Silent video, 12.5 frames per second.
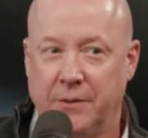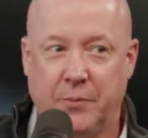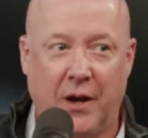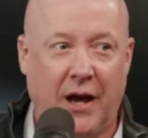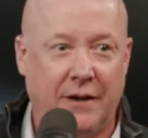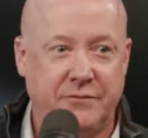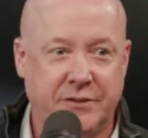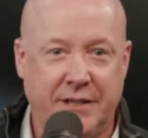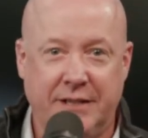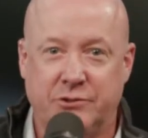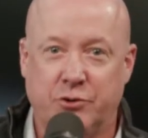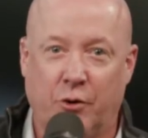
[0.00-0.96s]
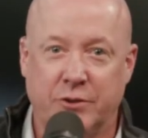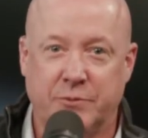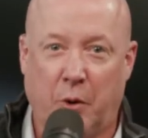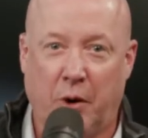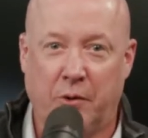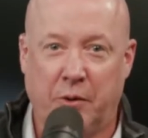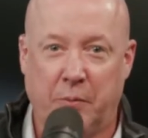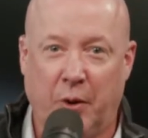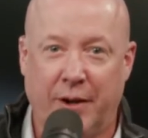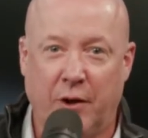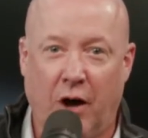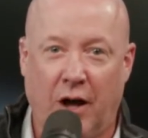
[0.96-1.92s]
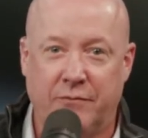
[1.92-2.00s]
But I've seen Charles Barkley play
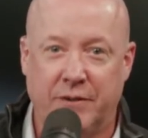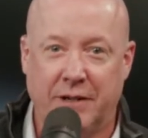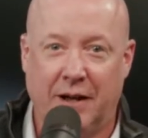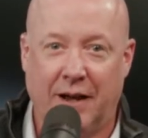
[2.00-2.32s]
golf, and